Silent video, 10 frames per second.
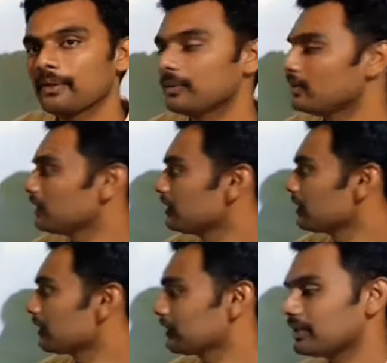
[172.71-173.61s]
Voltage
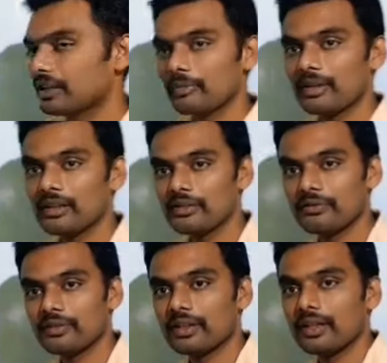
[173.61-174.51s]
across the terminals
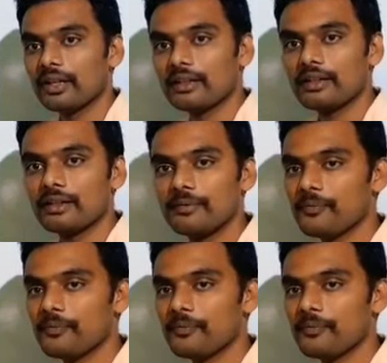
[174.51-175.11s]
of the conductor.